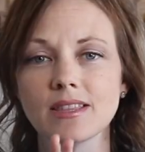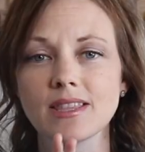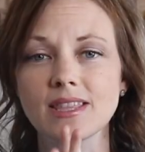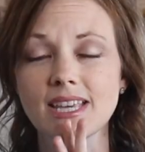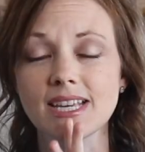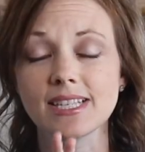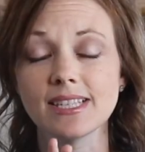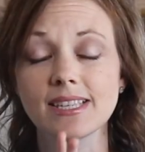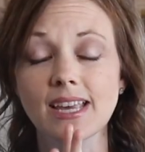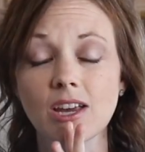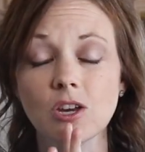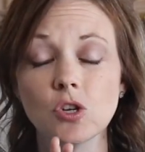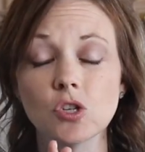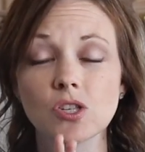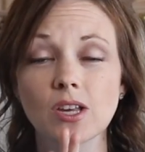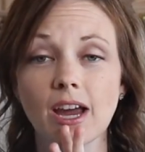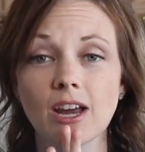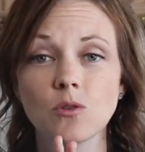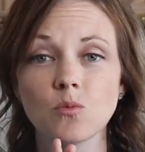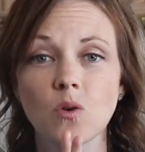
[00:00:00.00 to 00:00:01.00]
This is how you
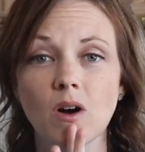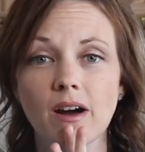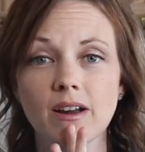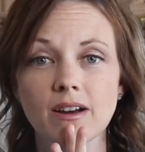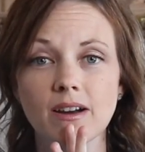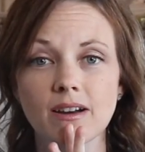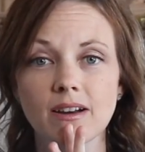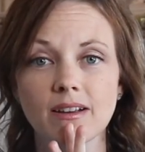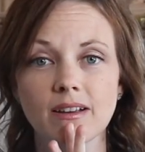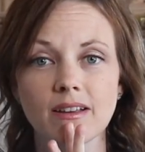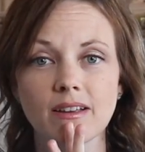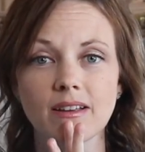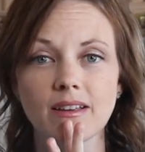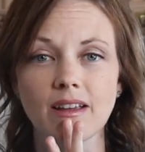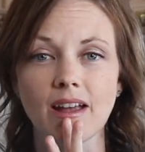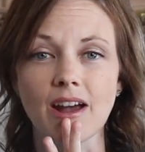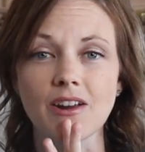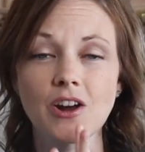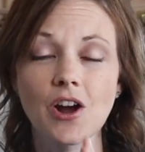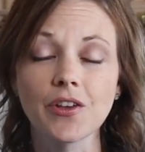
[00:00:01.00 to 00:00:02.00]
sign water.
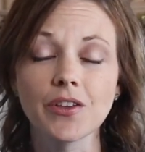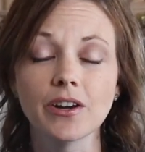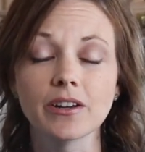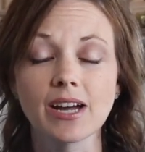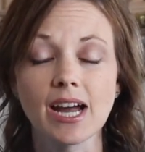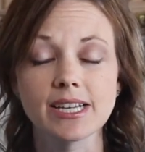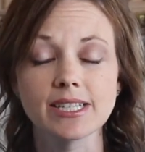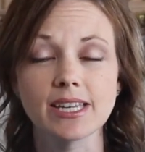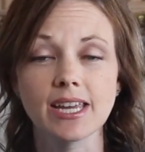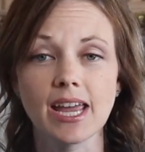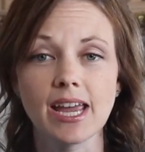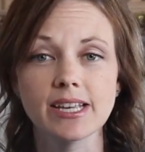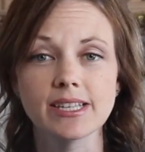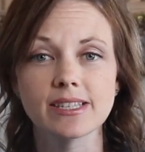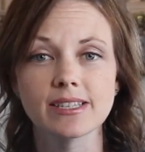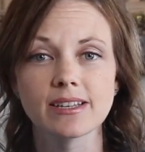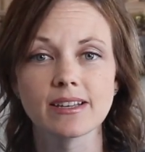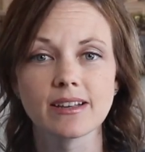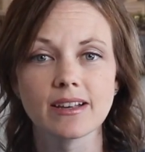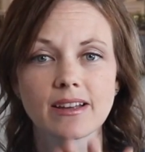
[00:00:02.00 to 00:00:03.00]
In our little guy's
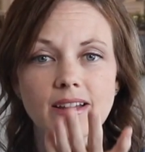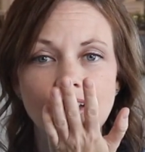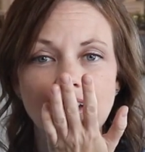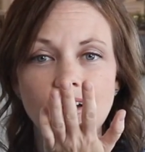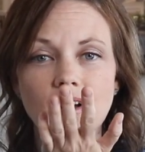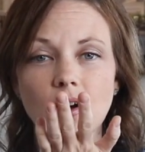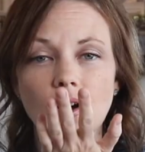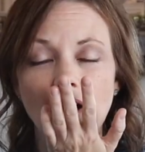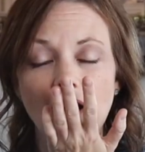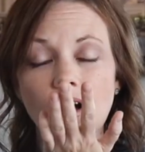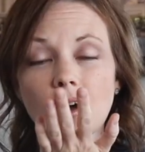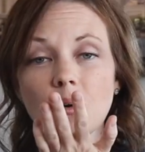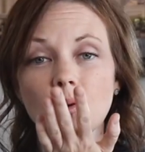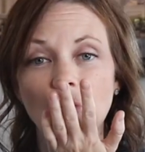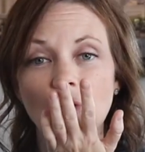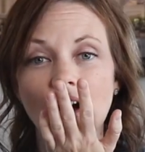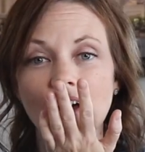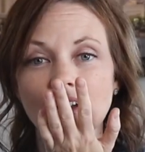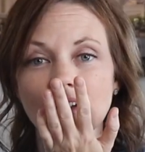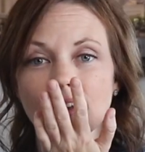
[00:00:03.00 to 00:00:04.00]
case,
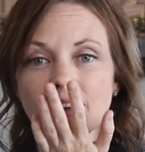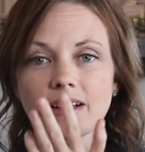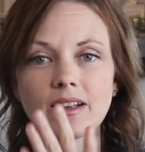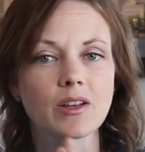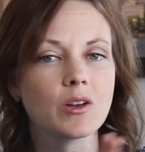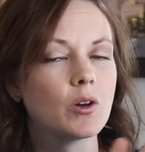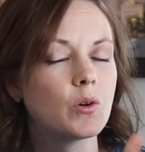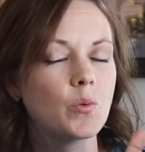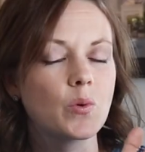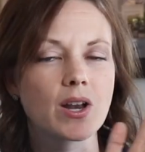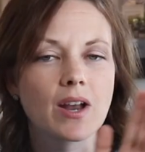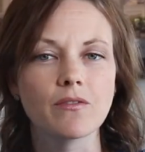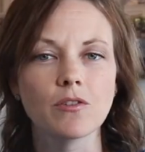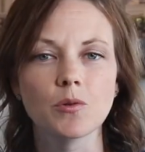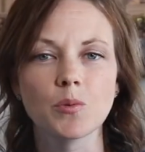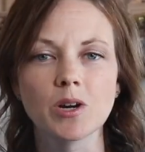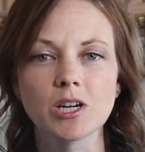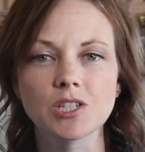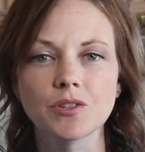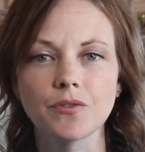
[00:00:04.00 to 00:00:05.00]
water, whatever
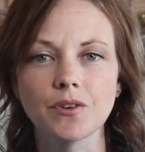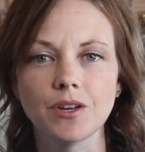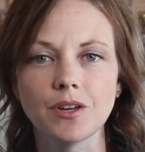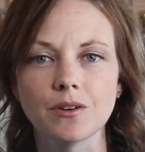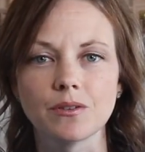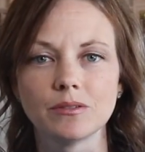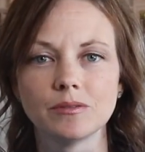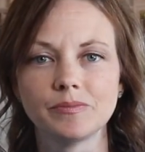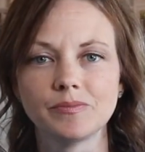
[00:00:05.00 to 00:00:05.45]
works for you.